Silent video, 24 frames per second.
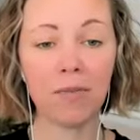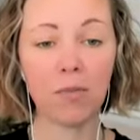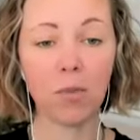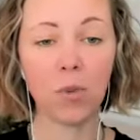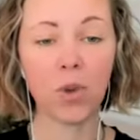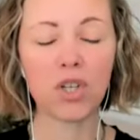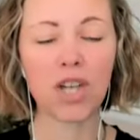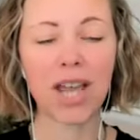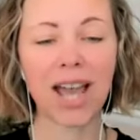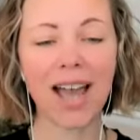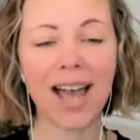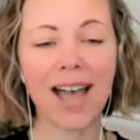
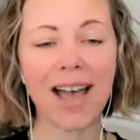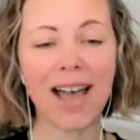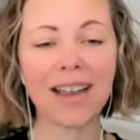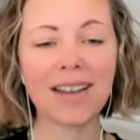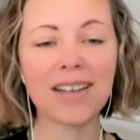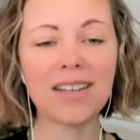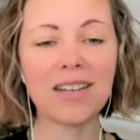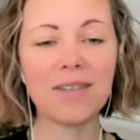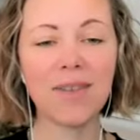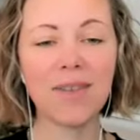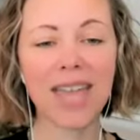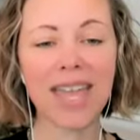which
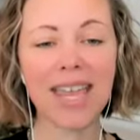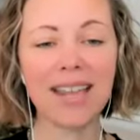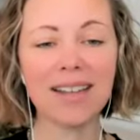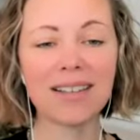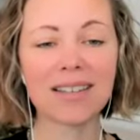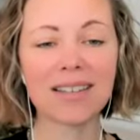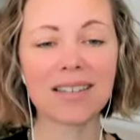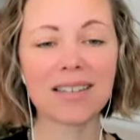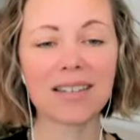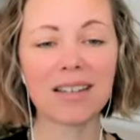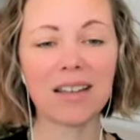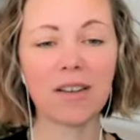
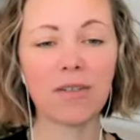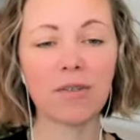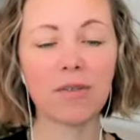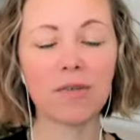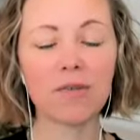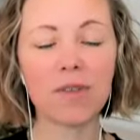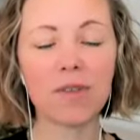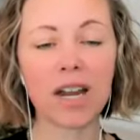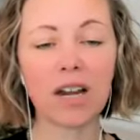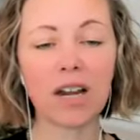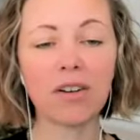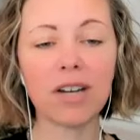activates a
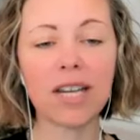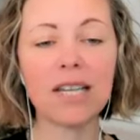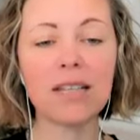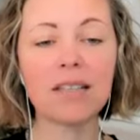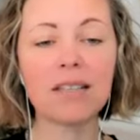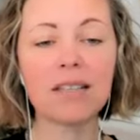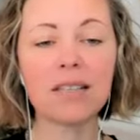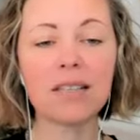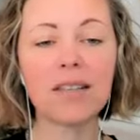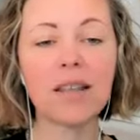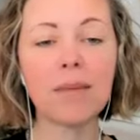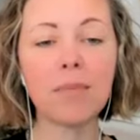very
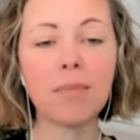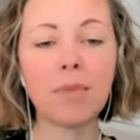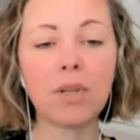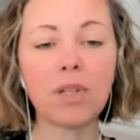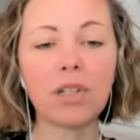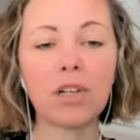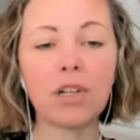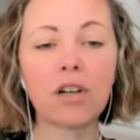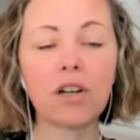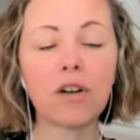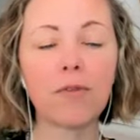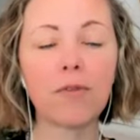
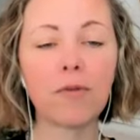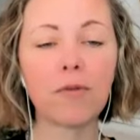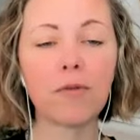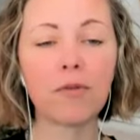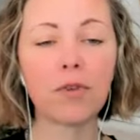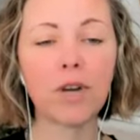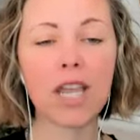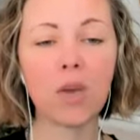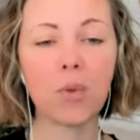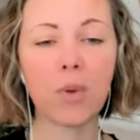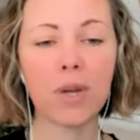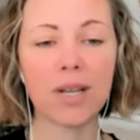similar
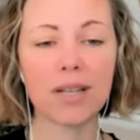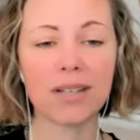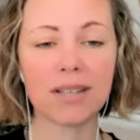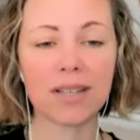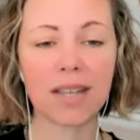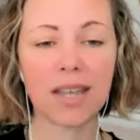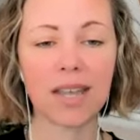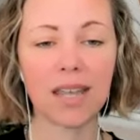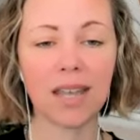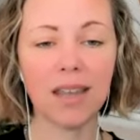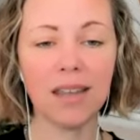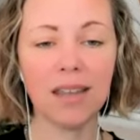
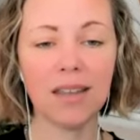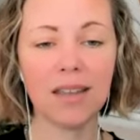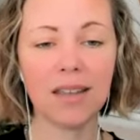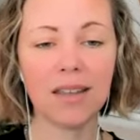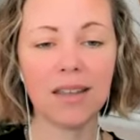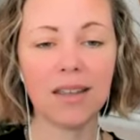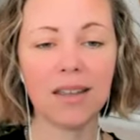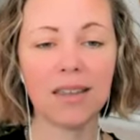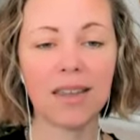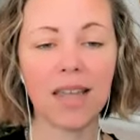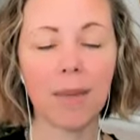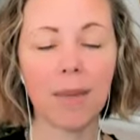frequency
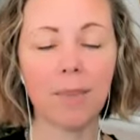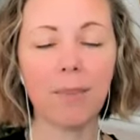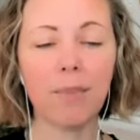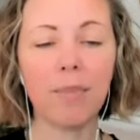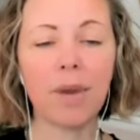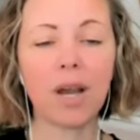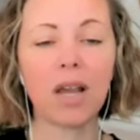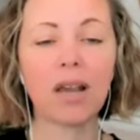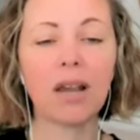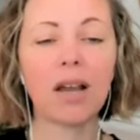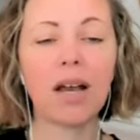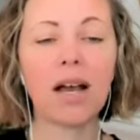that
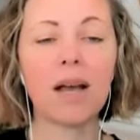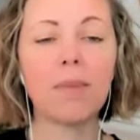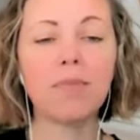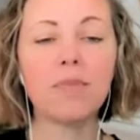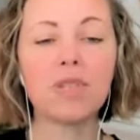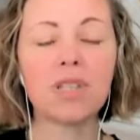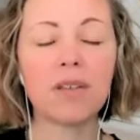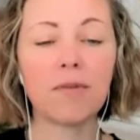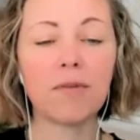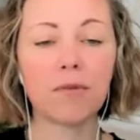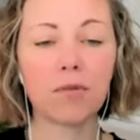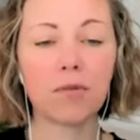
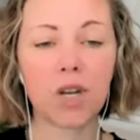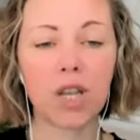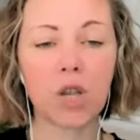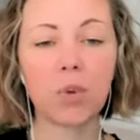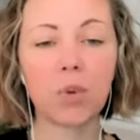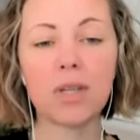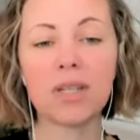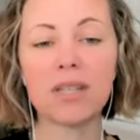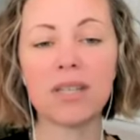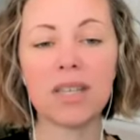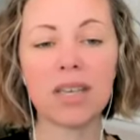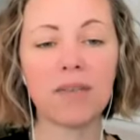becomes the
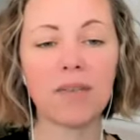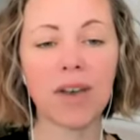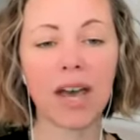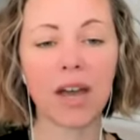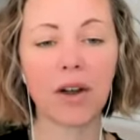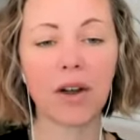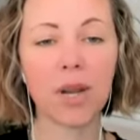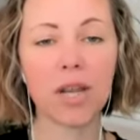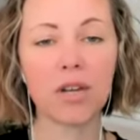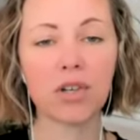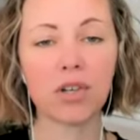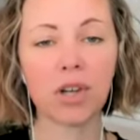frequency of
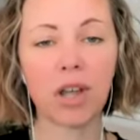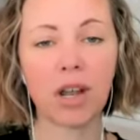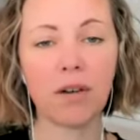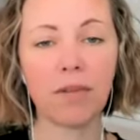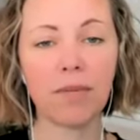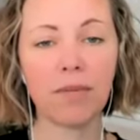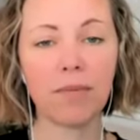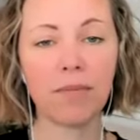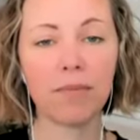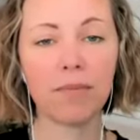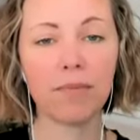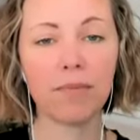adoration.